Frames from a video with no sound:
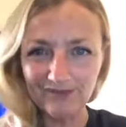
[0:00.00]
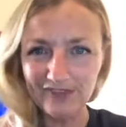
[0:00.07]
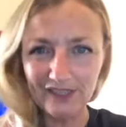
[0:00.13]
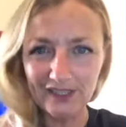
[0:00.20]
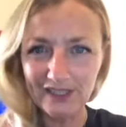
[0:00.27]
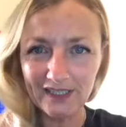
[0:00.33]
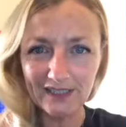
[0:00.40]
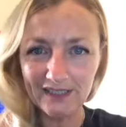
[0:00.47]

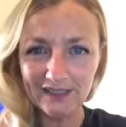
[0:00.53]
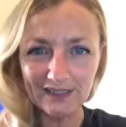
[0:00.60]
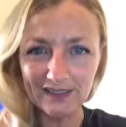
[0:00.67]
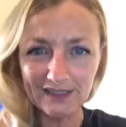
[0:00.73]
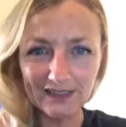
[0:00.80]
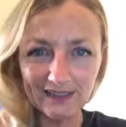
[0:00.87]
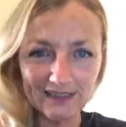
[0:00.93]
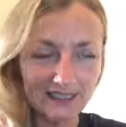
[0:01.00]
videos
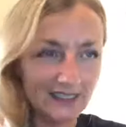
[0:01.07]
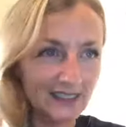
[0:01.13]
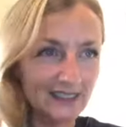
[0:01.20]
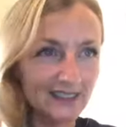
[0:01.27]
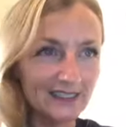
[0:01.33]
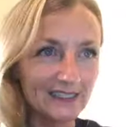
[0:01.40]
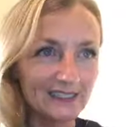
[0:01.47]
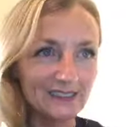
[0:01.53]
because he
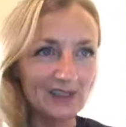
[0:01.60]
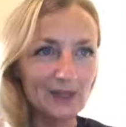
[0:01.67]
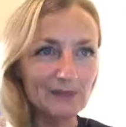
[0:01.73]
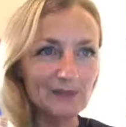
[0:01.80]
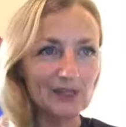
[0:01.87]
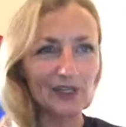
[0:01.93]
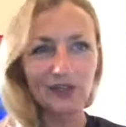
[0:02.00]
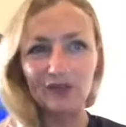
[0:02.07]
thinks
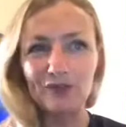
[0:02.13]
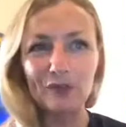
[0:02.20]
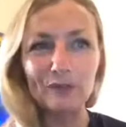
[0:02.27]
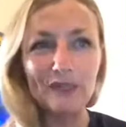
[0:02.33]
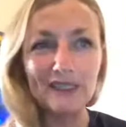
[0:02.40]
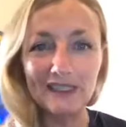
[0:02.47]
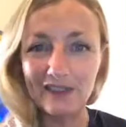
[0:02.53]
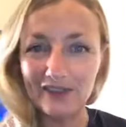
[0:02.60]
I'm going through a
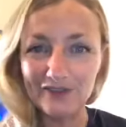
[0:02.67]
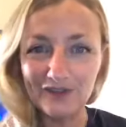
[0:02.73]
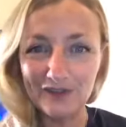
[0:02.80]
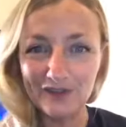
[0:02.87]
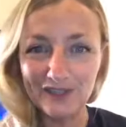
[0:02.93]
midlife